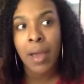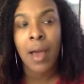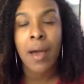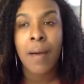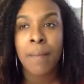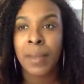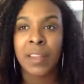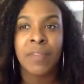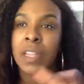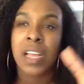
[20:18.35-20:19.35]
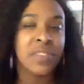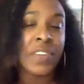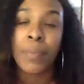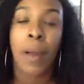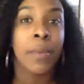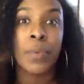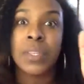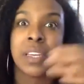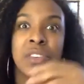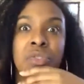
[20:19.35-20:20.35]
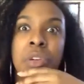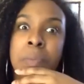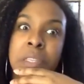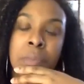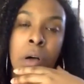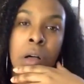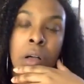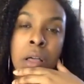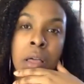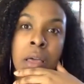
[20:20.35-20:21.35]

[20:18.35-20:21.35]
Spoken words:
but the philosophy department was extremely small.